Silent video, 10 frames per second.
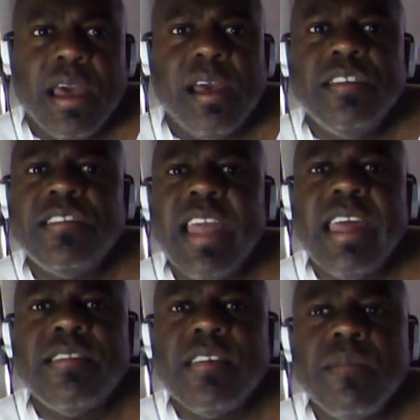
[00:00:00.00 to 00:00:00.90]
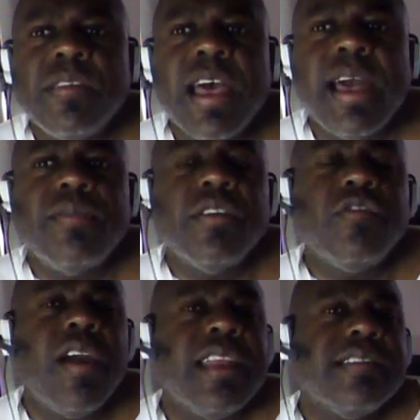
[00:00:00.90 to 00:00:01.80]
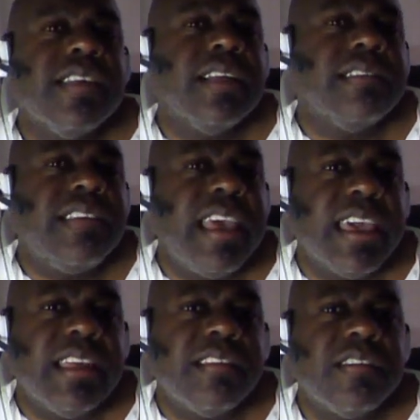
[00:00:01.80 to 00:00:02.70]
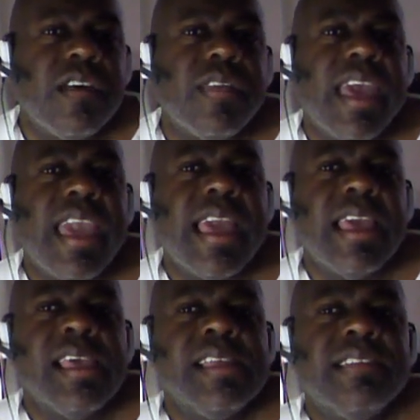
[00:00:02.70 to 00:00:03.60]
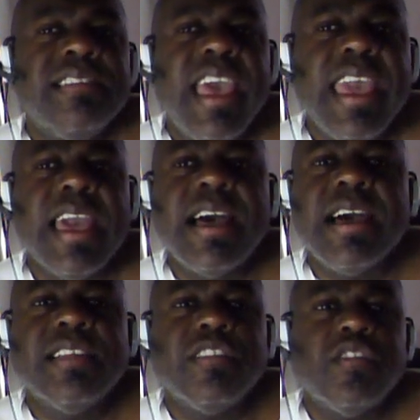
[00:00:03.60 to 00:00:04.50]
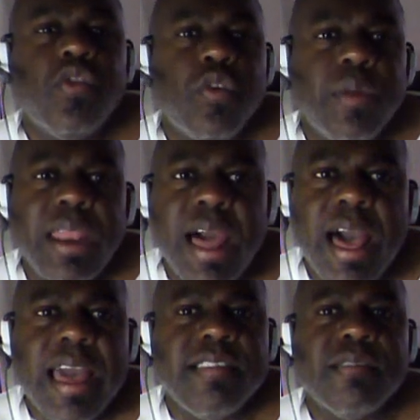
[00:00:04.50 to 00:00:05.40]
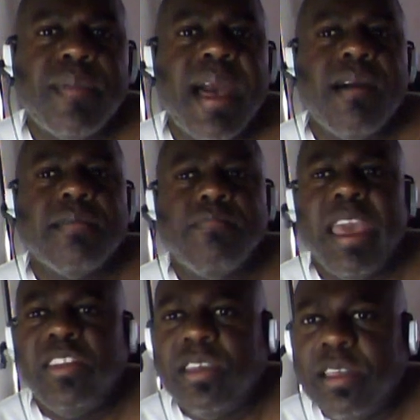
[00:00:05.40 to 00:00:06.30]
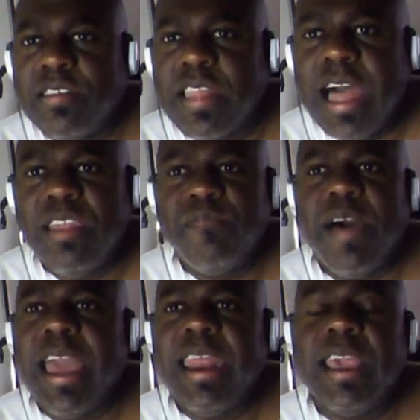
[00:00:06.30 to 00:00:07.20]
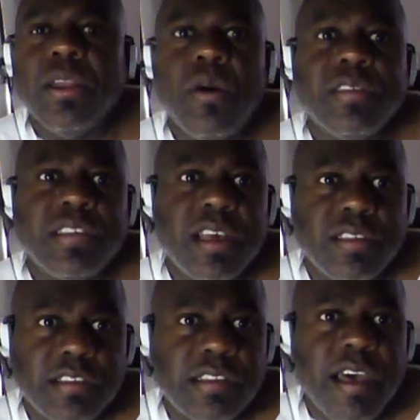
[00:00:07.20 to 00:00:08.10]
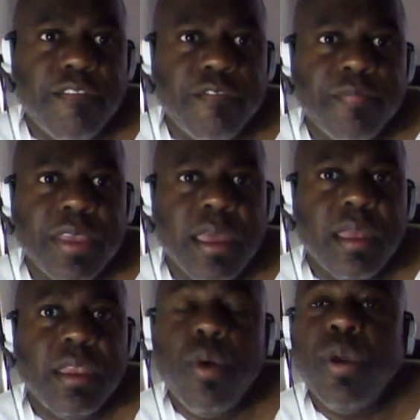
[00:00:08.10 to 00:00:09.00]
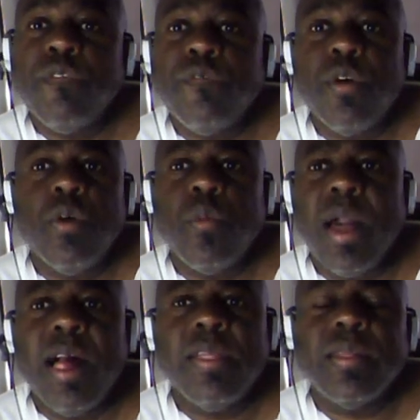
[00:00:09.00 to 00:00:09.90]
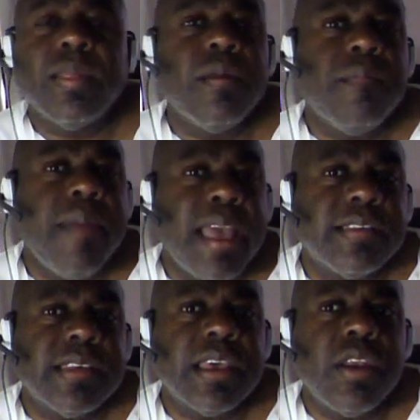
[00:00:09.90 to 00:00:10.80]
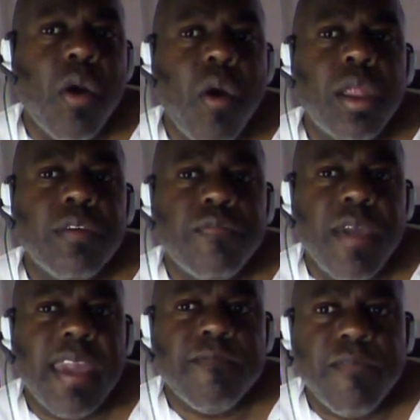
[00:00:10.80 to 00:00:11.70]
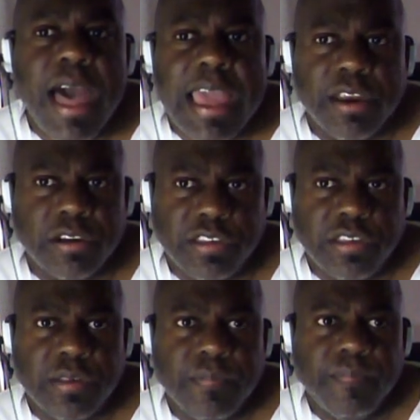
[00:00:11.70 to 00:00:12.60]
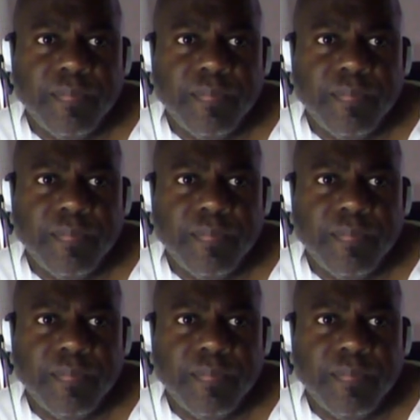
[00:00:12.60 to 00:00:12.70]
Understand sometimes they're trying to sell tickets, so they take on storylines about Mexican style of fighting and all this other stuff, knowing full well that they're Mexican Hall of Fame fighters